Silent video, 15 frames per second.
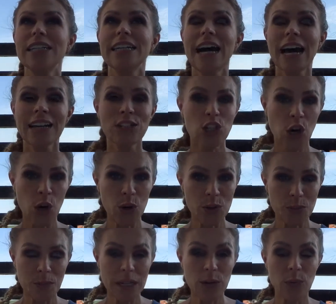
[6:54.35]
nan
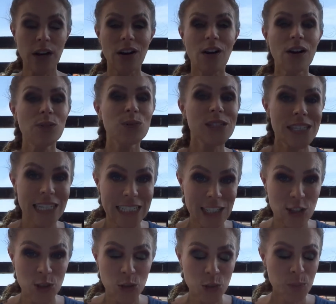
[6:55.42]
told me when I was
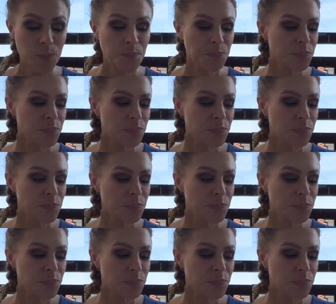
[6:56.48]
little.